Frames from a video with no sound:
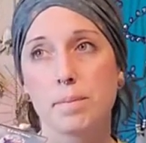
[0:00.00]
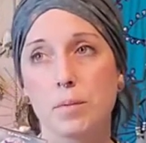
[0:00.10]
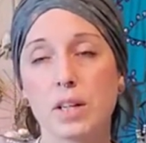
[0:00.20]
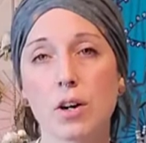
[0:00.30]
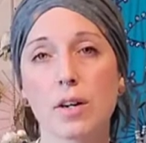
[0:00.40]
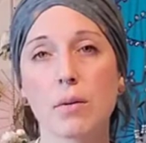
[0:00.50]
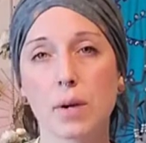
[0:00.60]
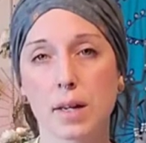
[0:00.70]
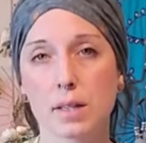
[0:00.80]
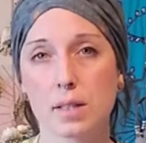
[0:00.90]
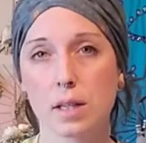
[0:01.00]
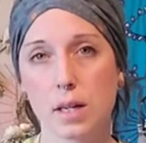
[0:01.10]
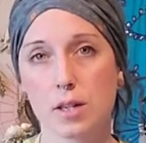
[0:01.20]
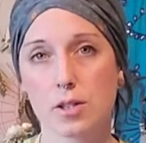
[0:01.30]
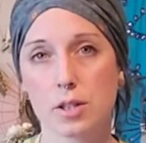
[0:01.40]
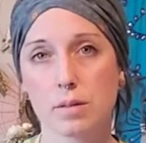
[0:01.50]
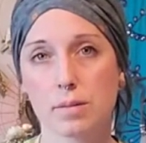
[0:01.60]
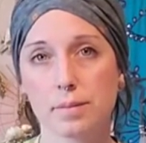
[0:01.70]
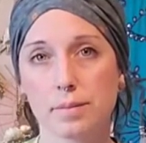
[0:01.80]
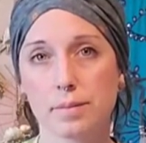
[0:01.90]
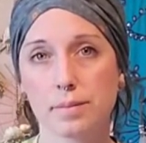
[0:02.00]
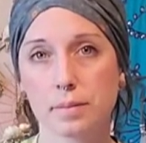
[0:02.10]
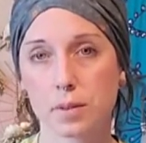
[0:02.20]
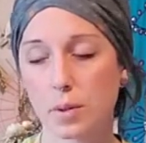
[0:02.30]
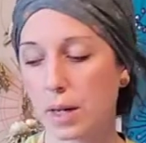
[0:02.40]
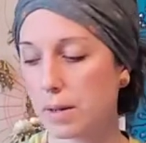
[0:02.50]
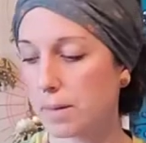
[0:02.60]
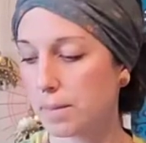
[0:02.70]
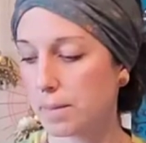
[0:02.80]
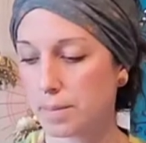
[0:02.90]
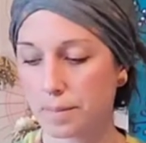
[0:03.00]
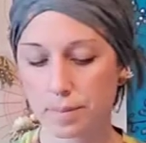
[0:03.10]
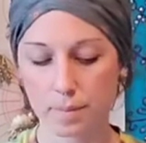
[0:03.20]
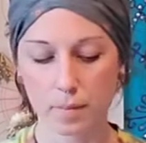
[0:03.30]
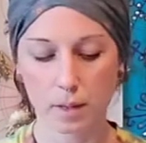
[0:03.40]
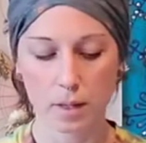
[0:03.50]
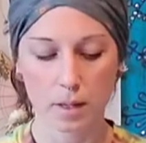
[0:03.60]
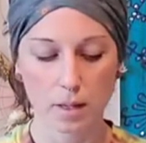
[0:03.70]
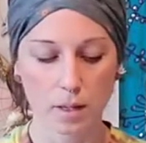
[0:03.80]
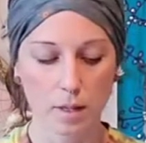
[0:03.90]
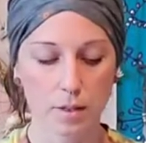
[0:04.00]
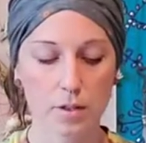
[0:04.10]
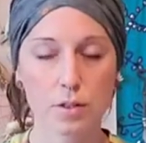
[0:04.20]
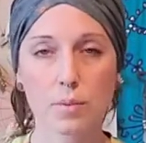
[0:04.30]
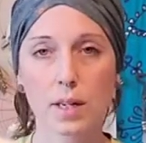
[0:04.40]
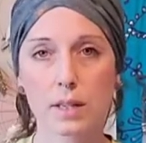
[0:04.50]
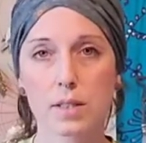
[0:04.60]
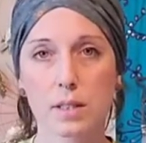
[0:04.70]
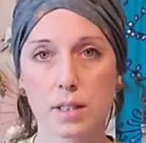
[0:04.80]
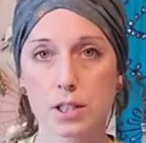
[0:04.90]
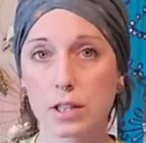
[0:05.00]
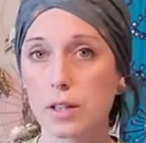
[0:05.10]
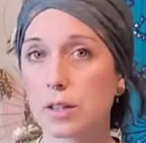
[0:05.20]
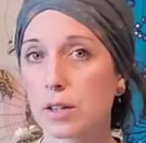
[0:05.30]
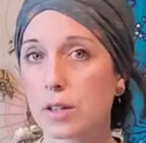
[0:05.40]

Regarding reconciliation. Okay. There's a reconciliation here.